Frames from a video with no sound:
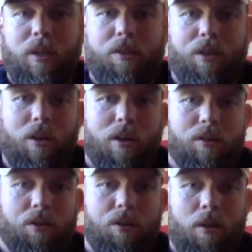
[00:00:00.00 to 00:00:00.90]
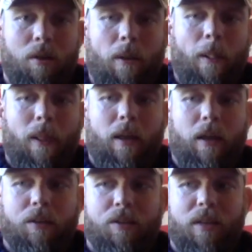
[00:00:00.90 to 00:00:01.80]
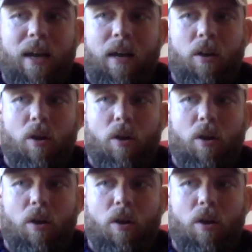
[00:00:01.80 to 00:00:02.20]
These guns, it's not